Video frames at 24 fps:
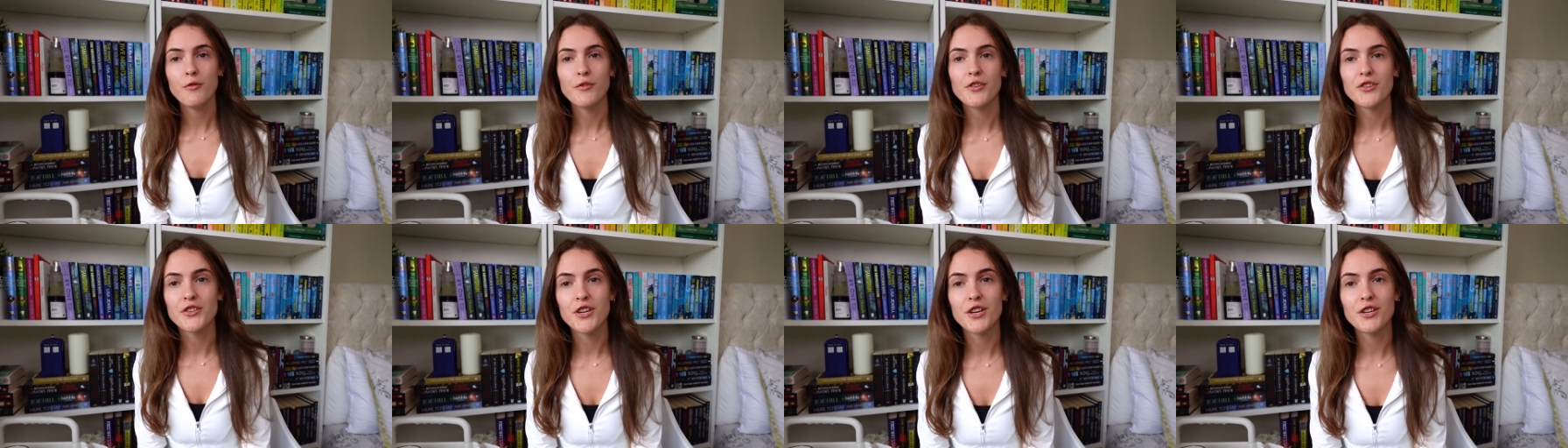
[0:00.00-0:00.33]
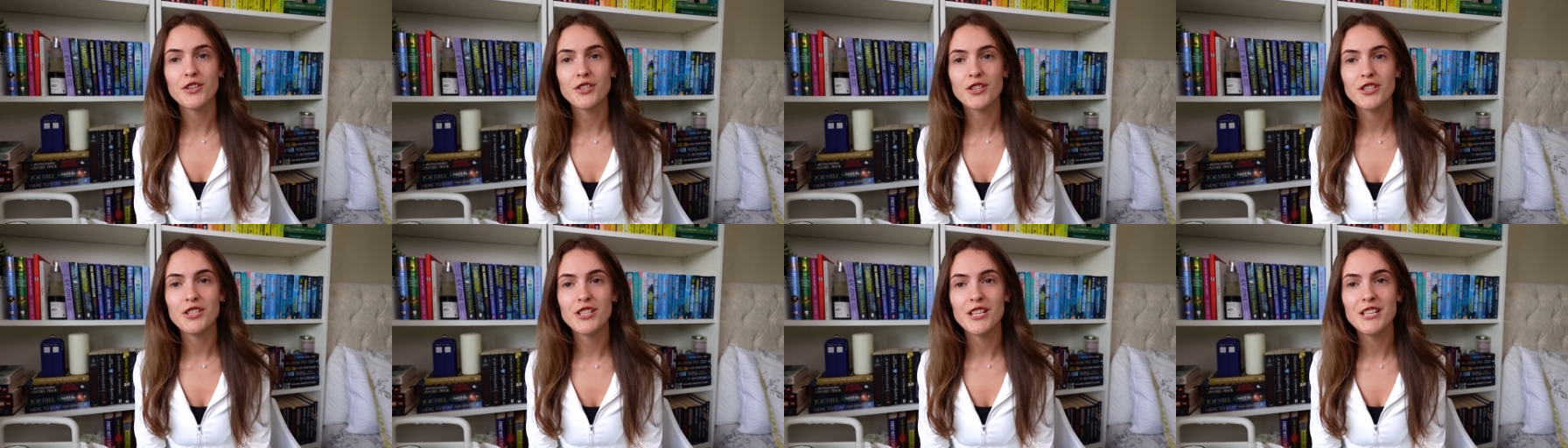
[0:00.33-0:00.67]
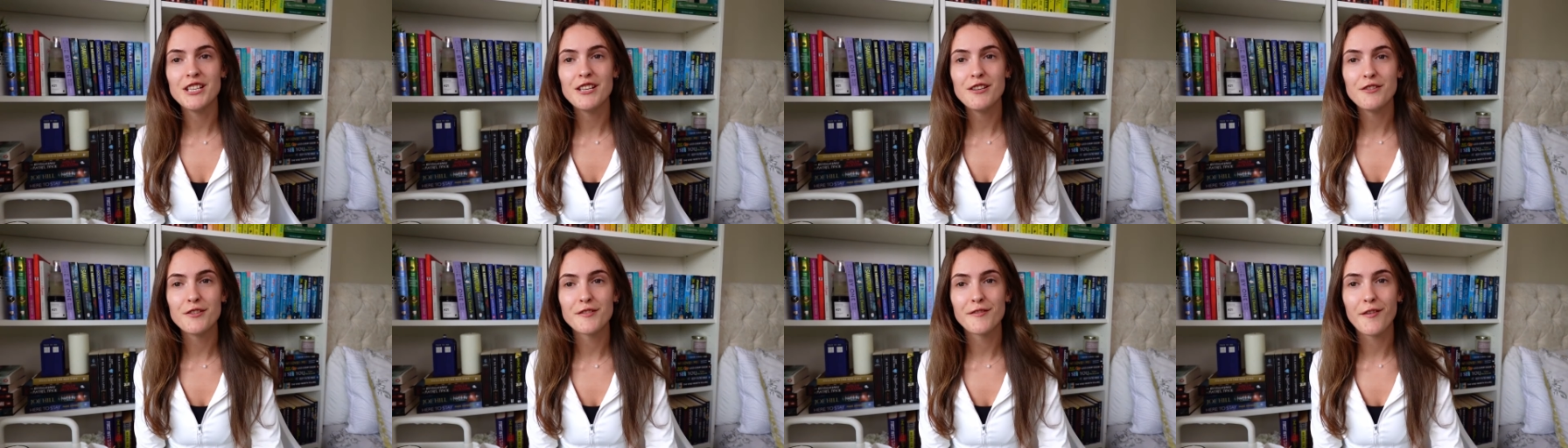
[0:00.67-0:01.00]
the search
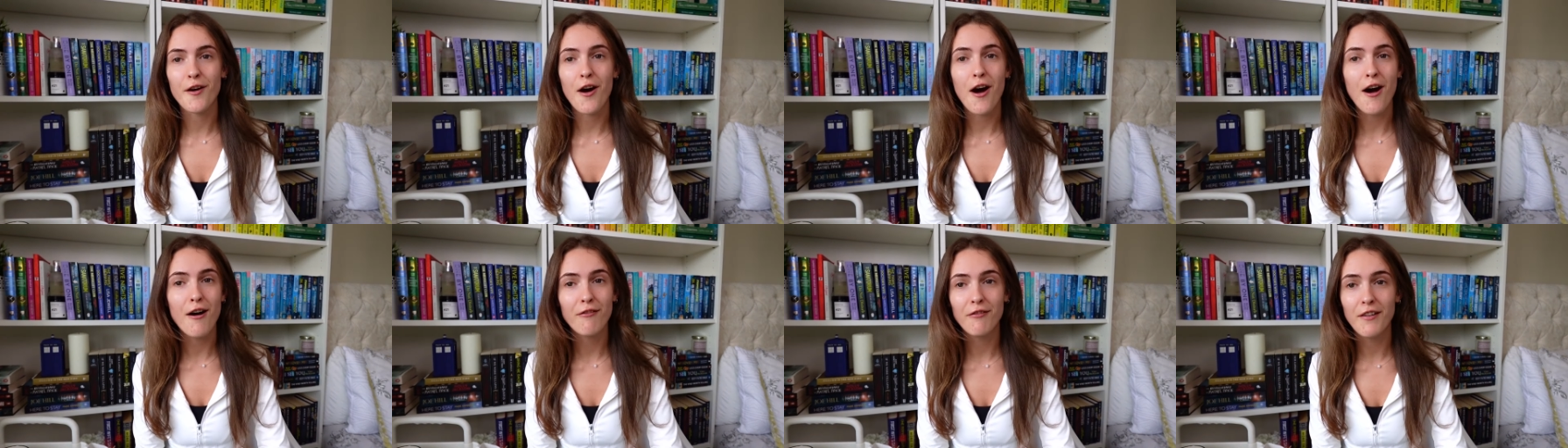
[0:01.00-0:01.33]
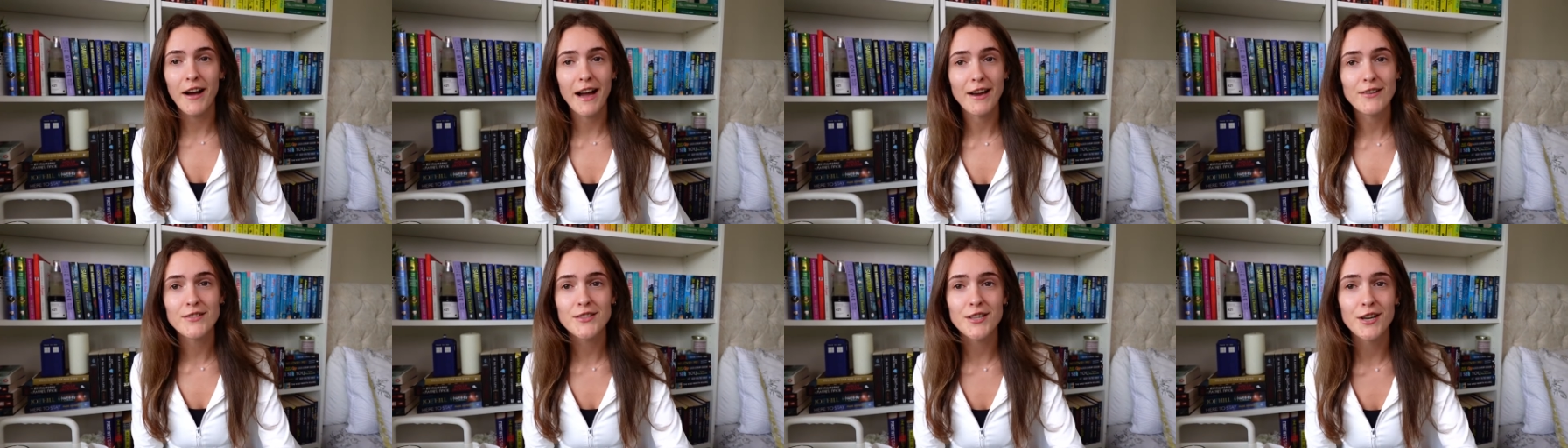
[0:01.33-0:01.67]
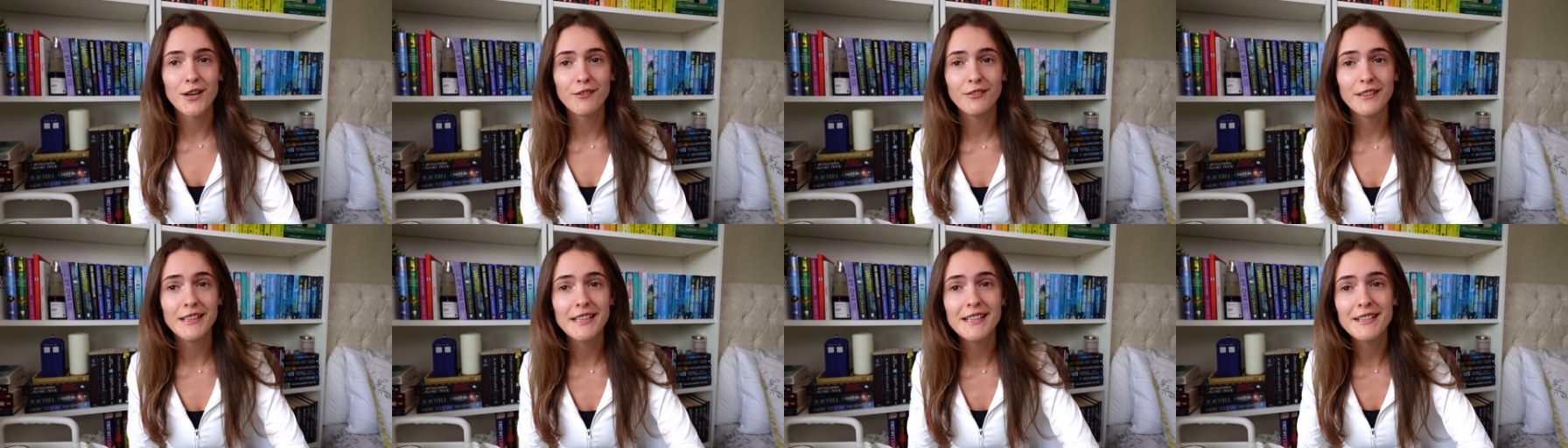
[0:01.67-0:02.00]
continues for our
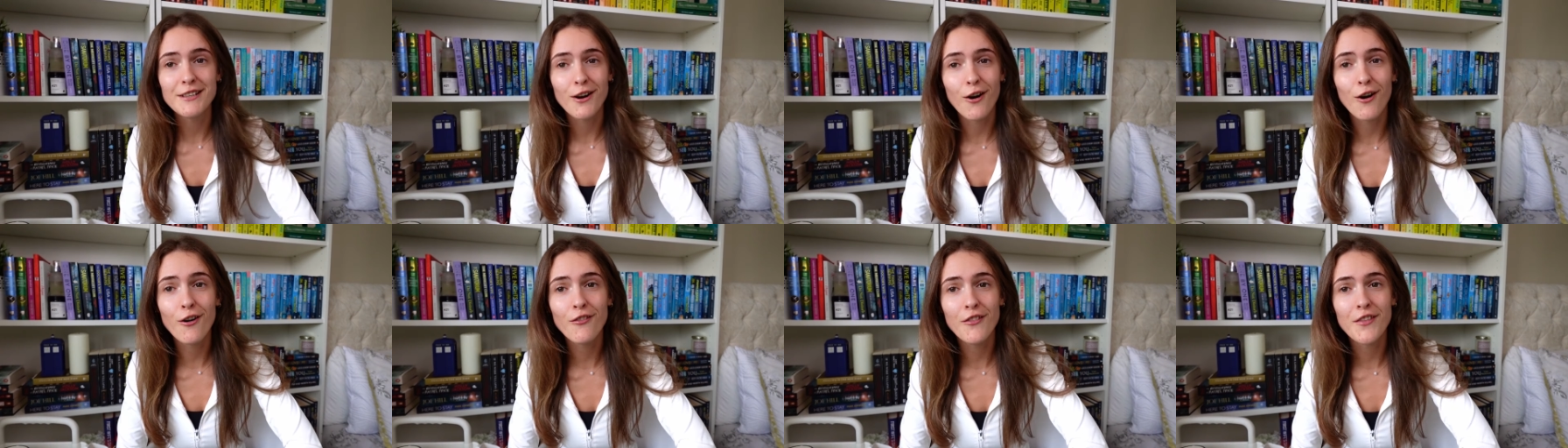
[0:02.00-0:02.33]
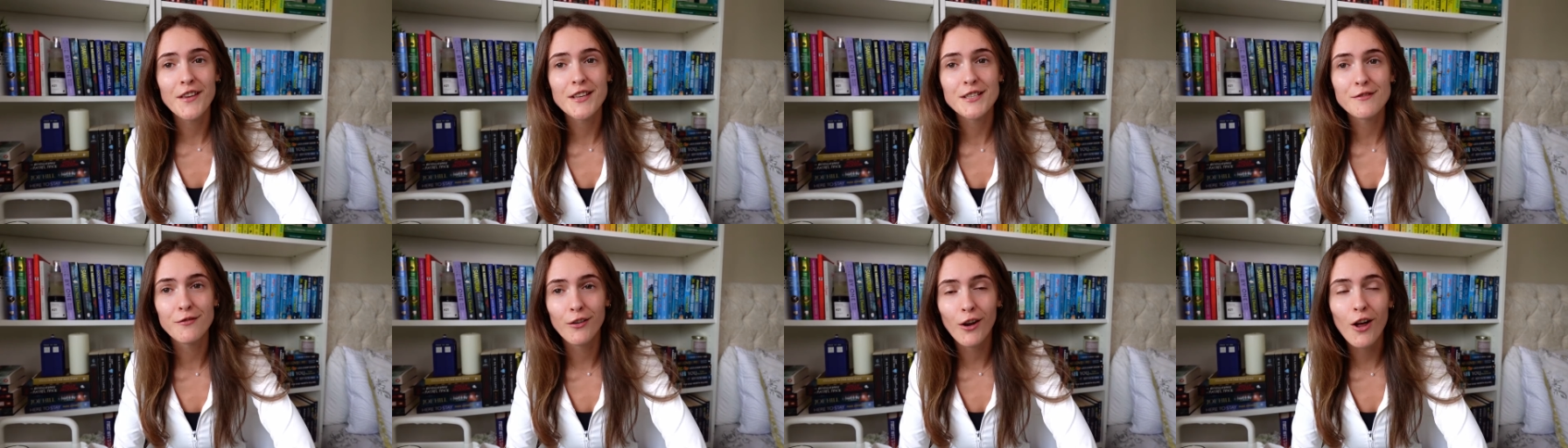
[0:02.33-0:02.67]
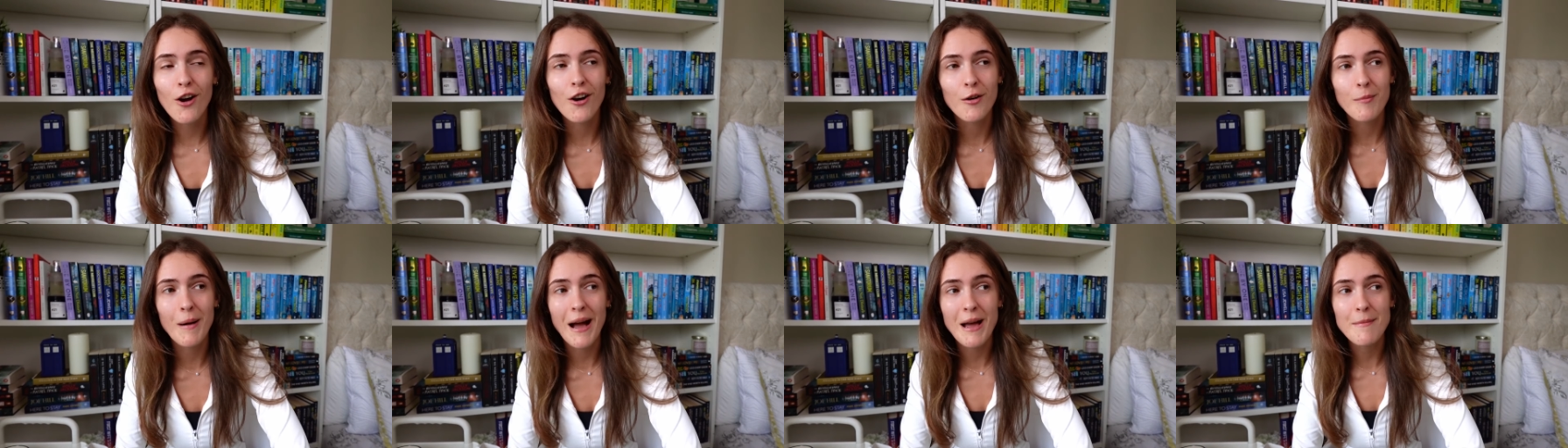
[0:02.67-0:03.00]
five-star read of this
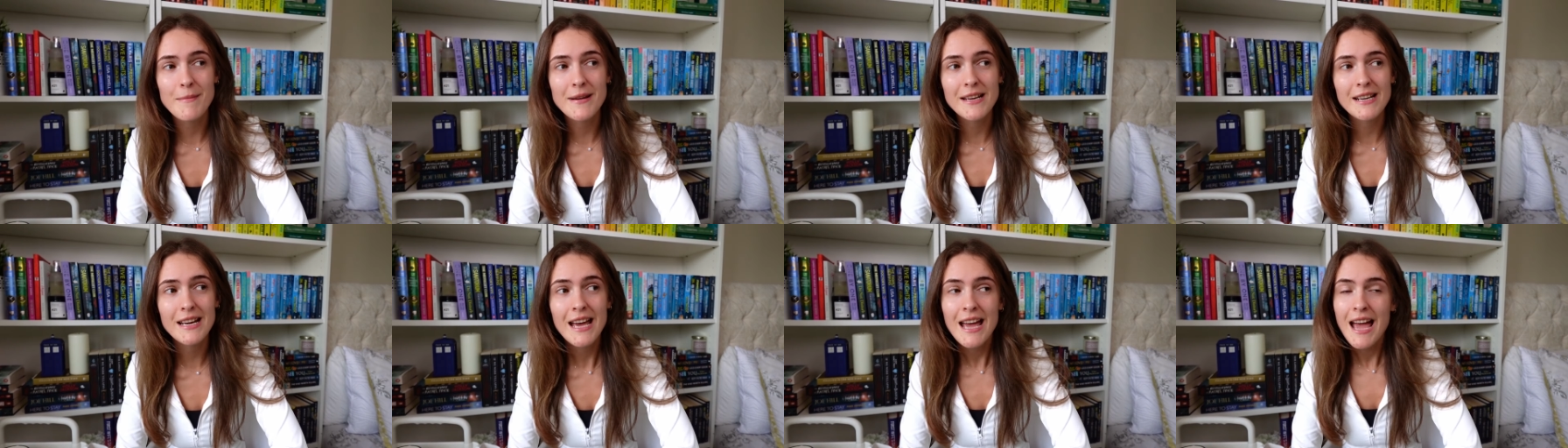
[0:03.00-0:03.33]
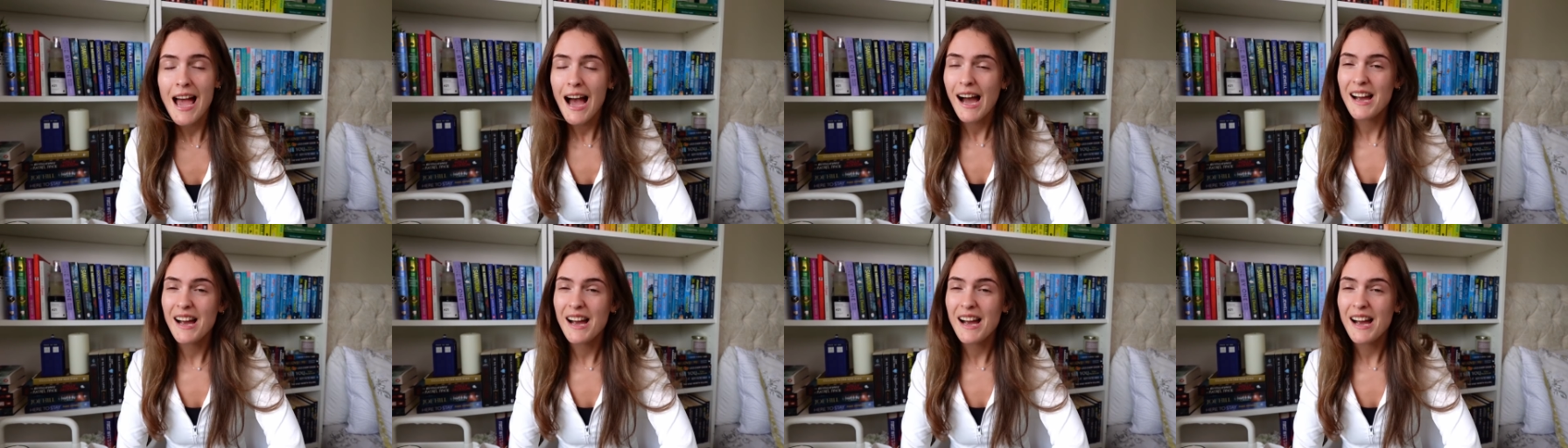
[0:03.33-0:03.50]
vlog, but I mean,